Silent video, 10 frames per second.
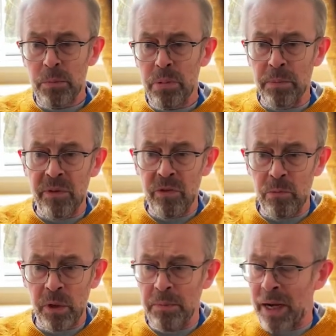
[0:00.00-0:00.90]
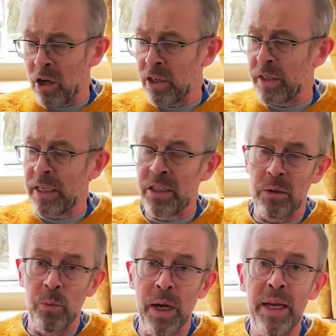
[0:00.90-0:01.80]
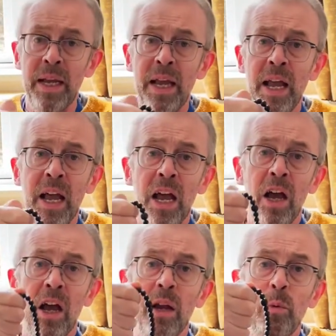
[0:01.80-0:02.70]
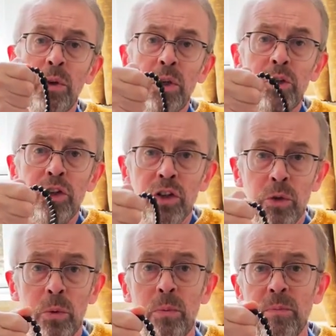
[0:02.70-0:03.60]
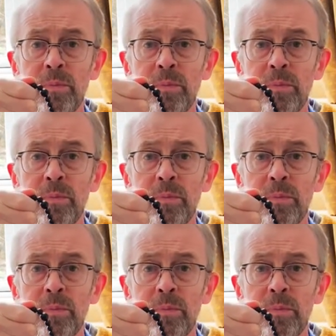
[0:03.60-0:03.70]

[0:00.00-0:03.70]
probably from one of my holidays somewhere. And what you do